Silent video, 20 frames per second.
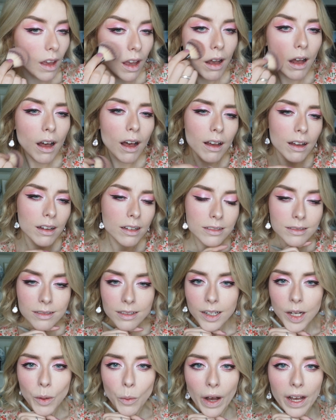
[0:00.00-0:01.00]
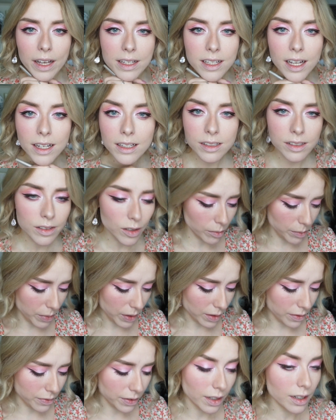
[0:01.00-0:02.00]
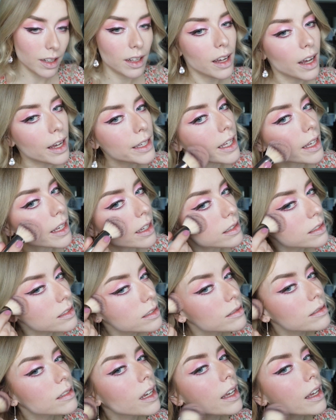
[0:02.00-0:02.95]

Oh, why is that so beautiful? I can't.